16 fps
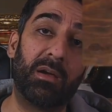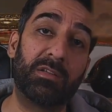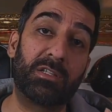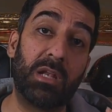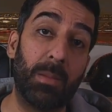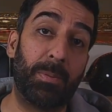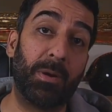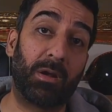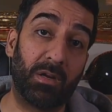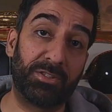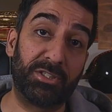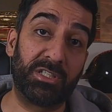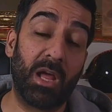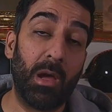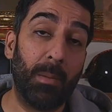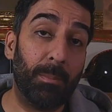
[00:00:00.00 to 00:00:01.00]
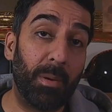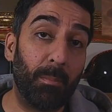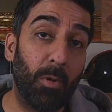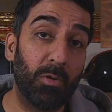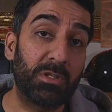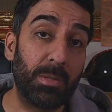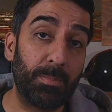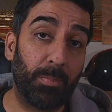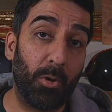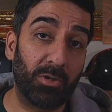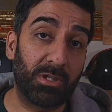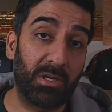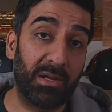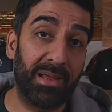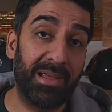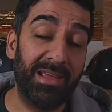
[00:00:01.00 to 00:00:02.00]
slipper clutches, but most
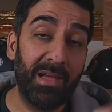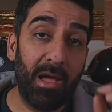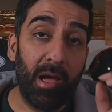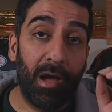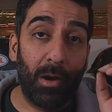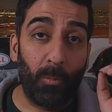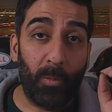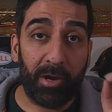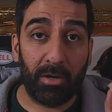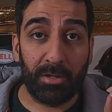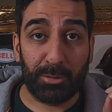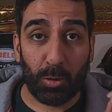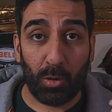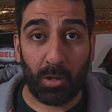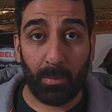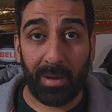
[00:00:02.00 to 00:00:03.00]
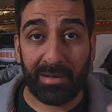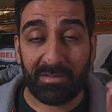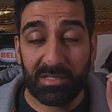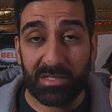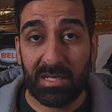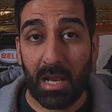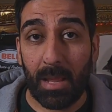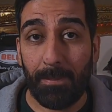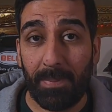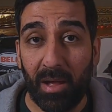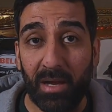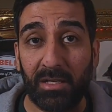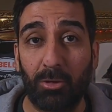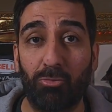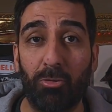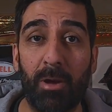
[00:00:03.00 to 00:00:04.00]
importantly we're going to talk about slip
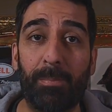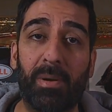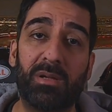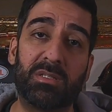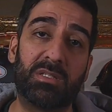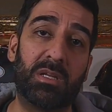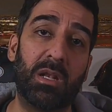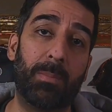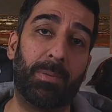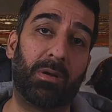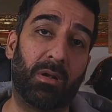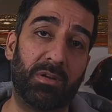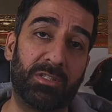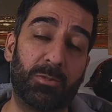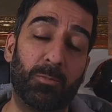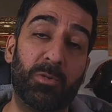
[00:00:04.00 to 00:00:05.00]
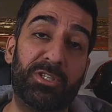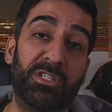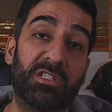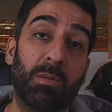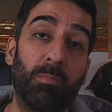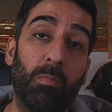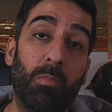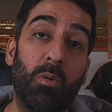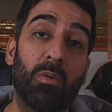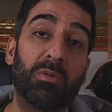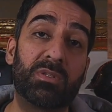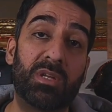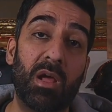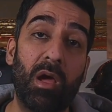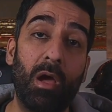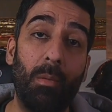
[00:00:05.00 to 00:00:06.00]
and grip slipper clutch, which is the
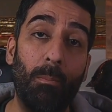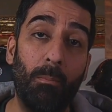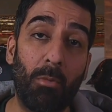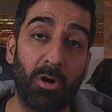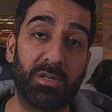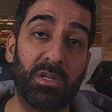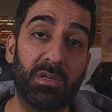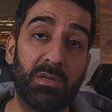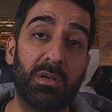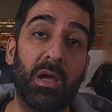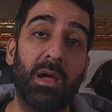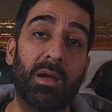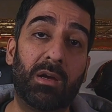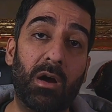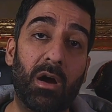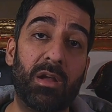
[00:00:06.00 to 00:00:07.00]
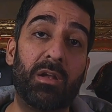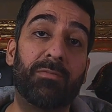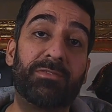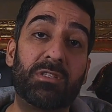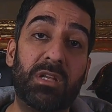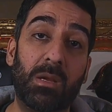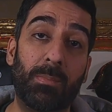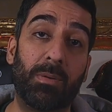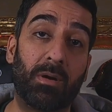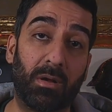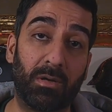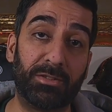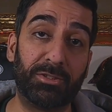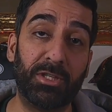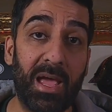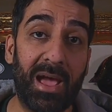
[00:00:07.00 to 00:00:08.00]
most modern kind of slipper
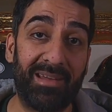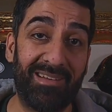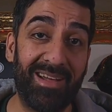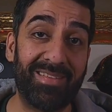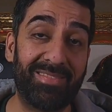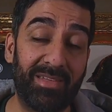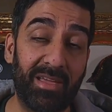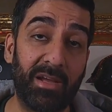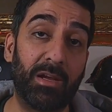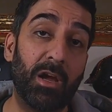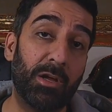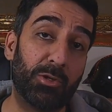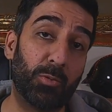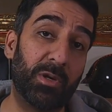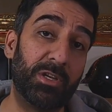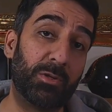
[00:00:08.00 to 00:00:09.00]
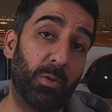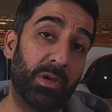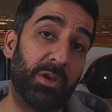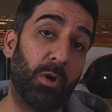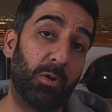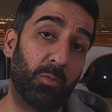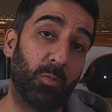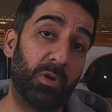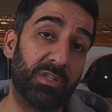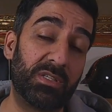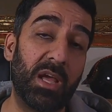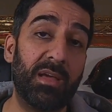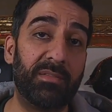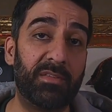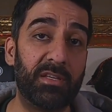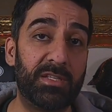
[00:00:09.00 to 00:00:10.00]
clutch. And I think 2020 onwards
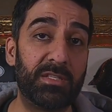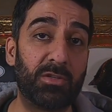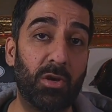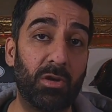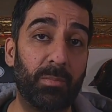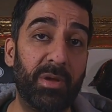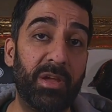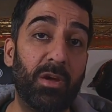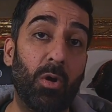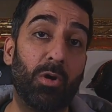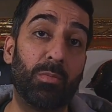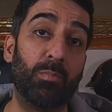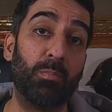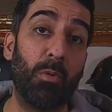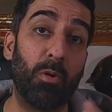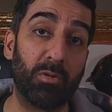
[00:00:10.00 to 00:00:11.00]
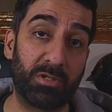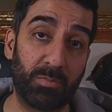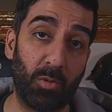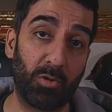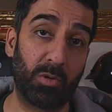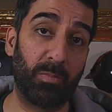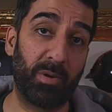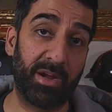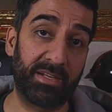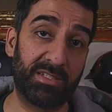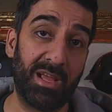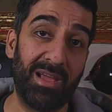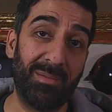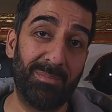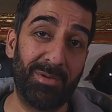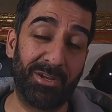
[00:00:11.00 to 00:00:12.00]
this is going to be on most motorbikes
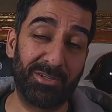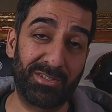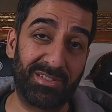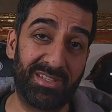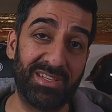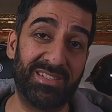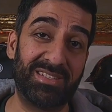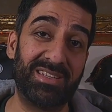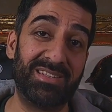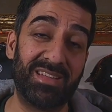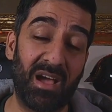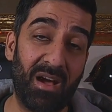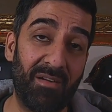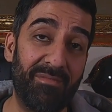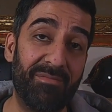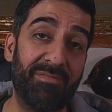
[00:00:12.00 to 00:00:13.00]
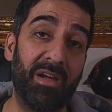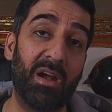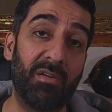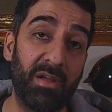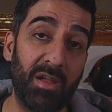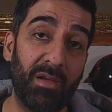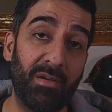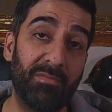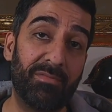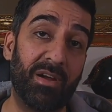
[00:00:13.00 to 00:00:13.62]
because this is a very